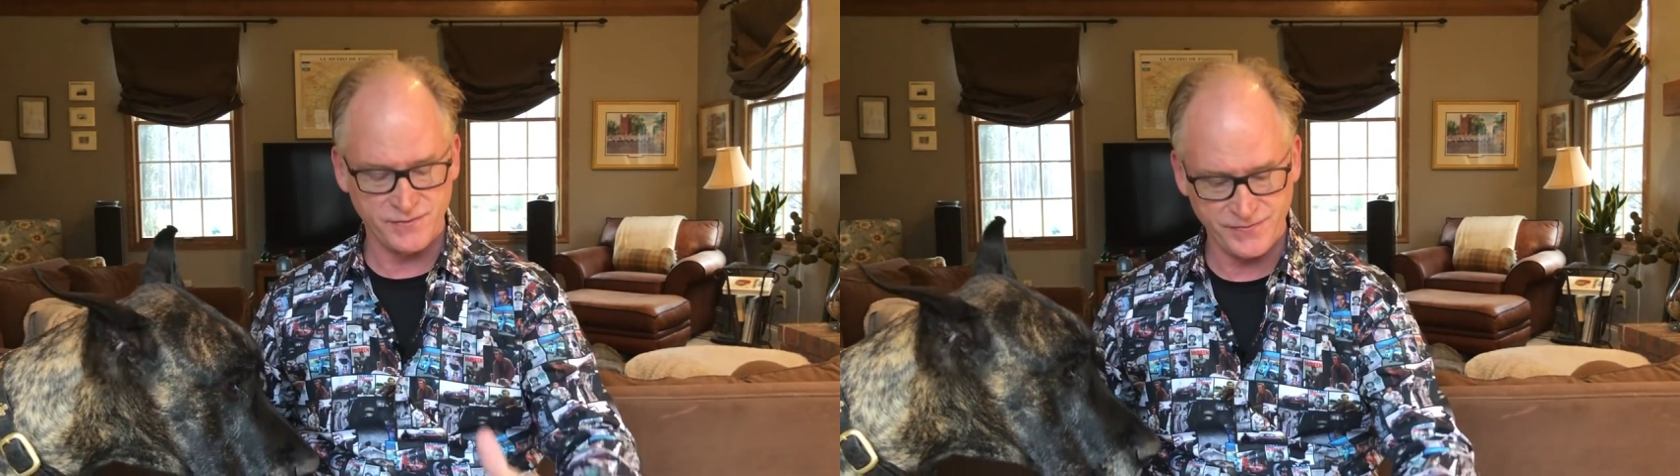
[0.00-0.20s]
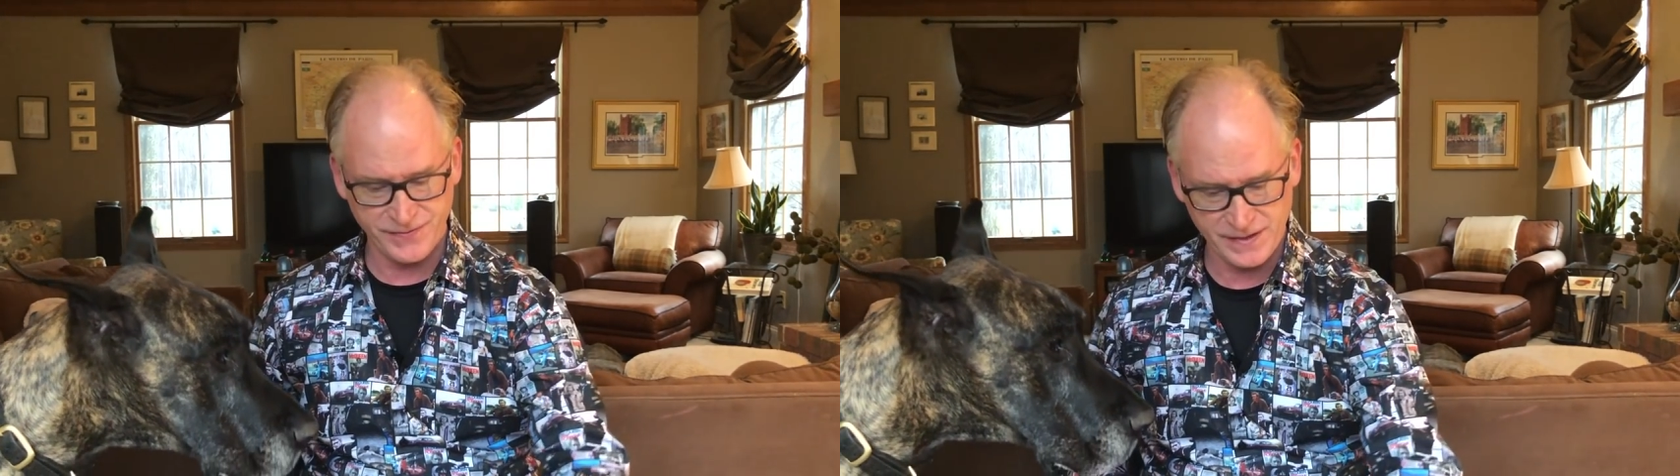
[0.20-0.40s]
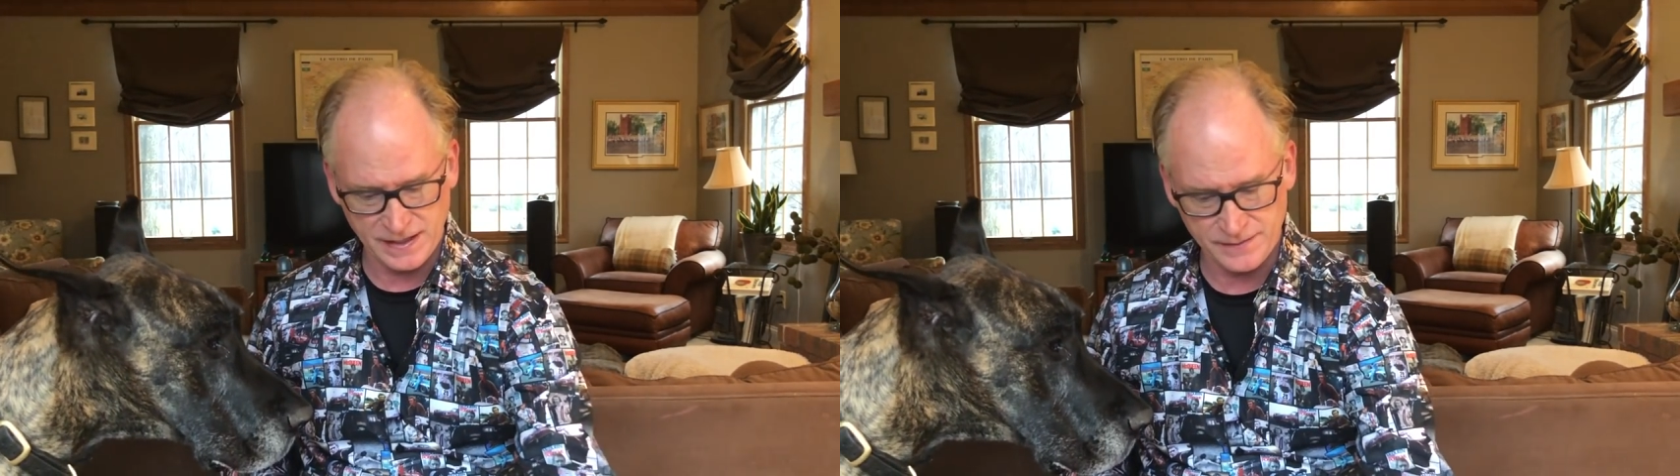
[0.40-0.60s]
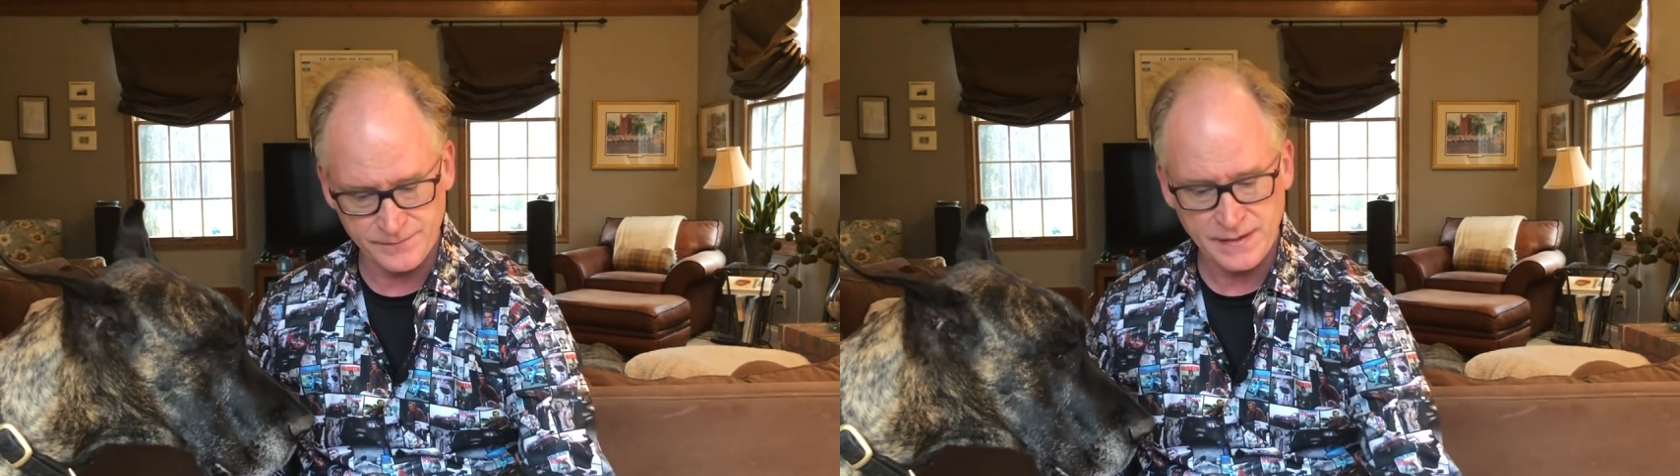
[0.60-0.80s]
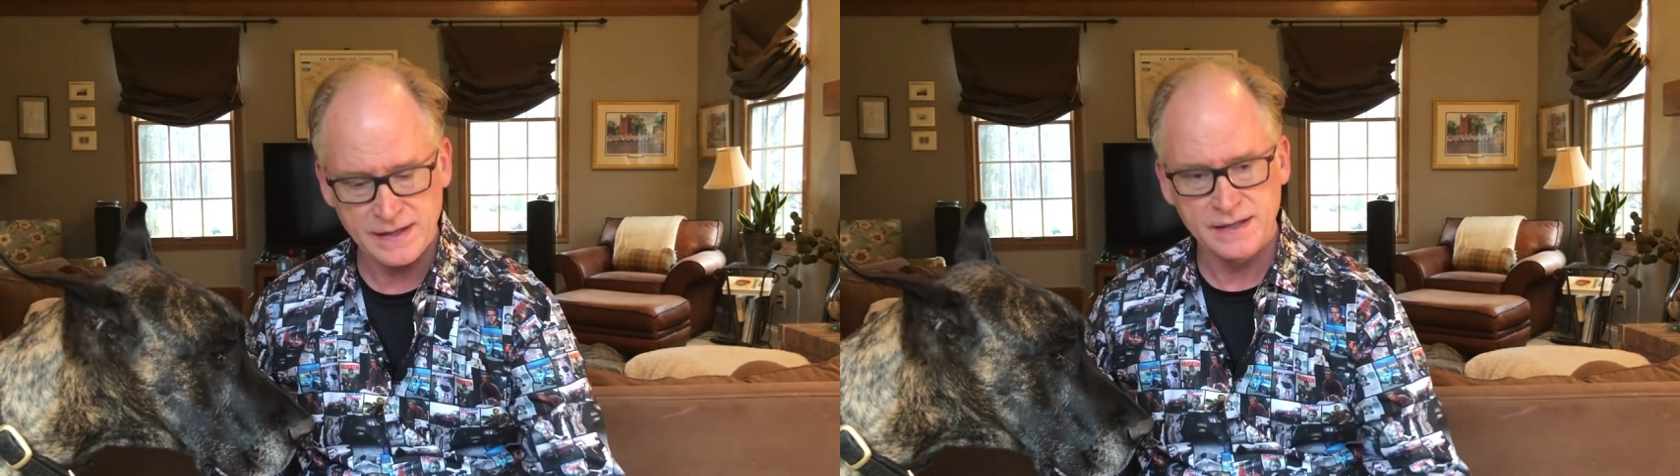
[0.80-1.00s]
Finn.
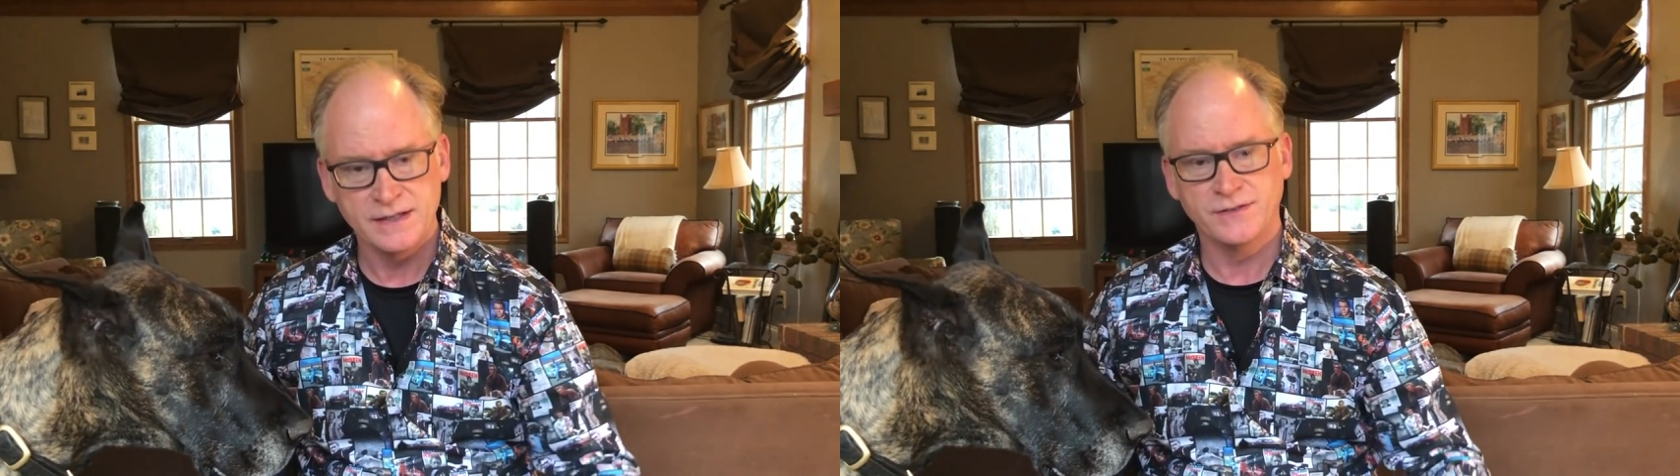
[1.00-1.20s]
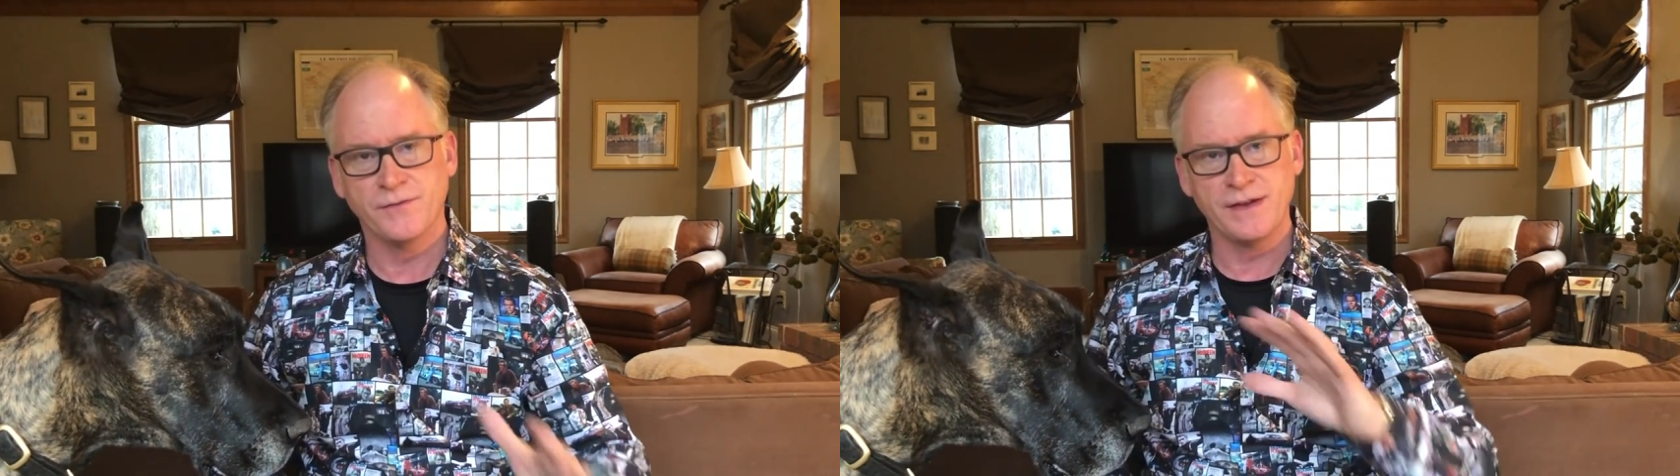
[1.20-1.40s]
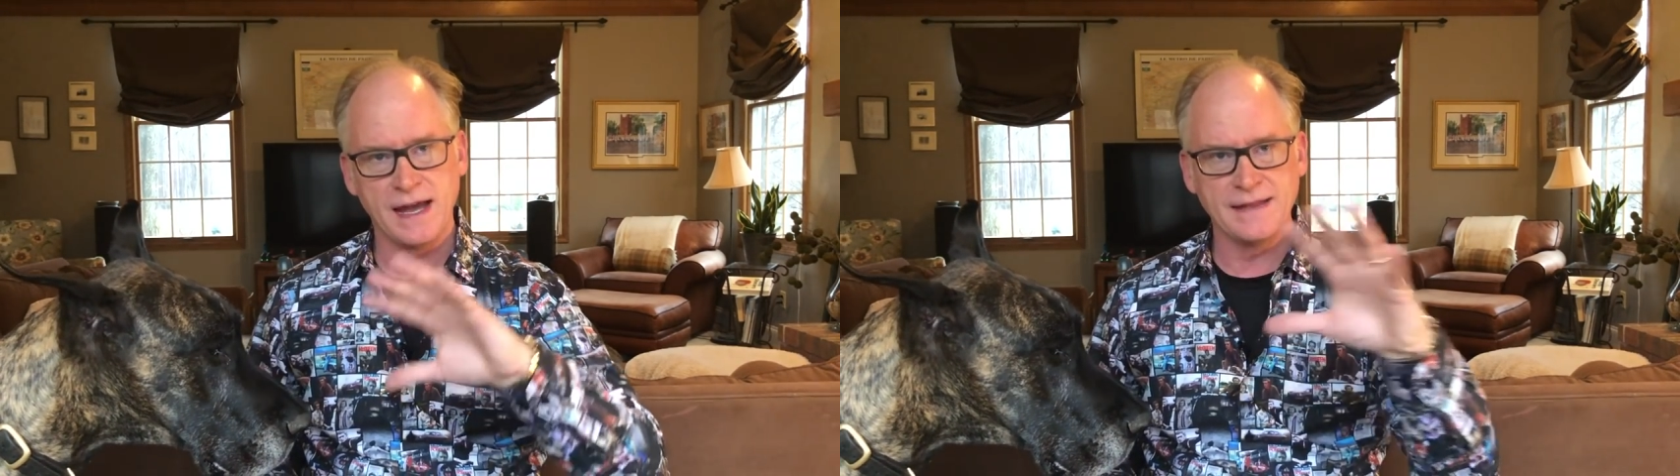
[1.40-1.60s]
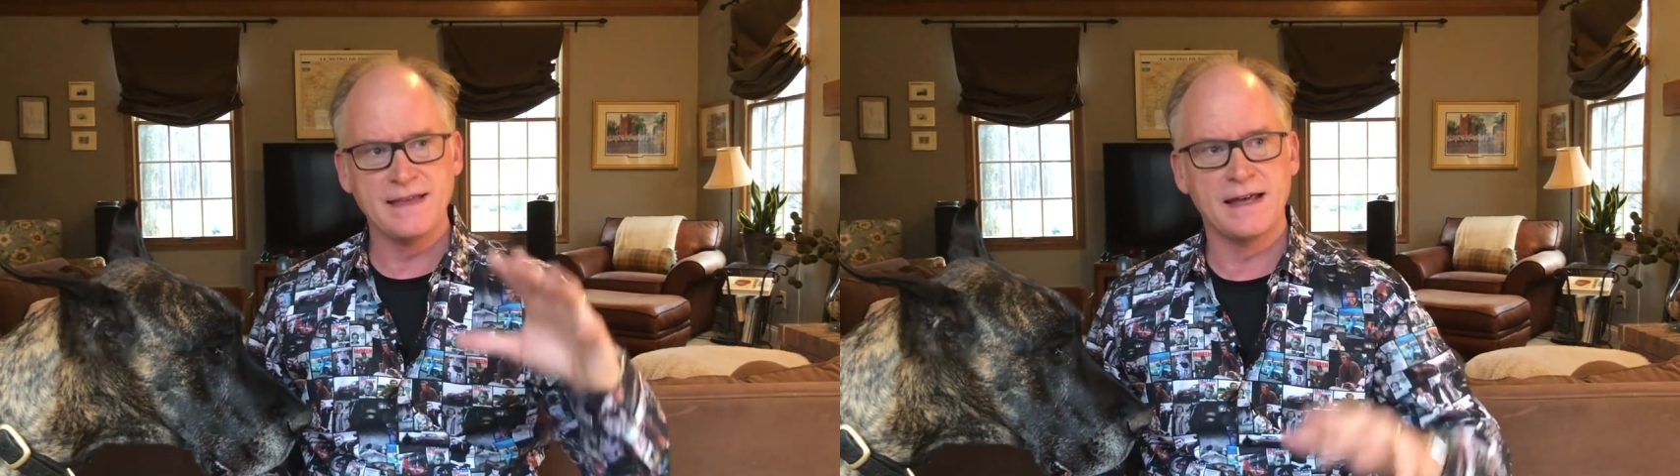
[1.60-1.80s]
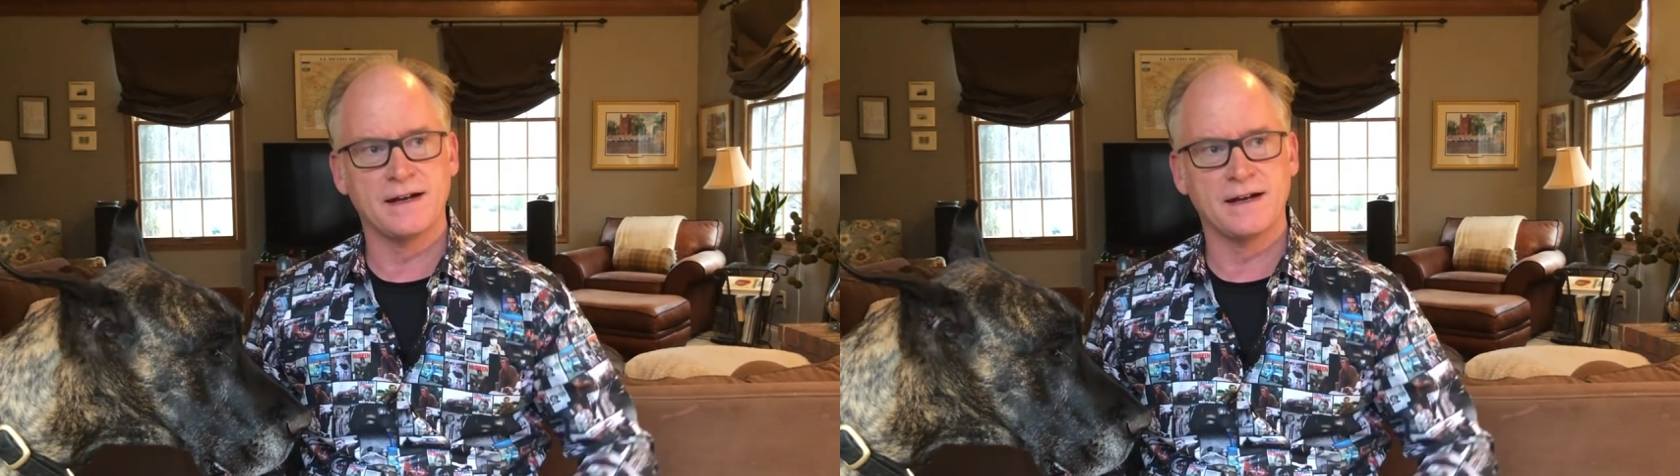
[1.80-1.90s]
So if you add that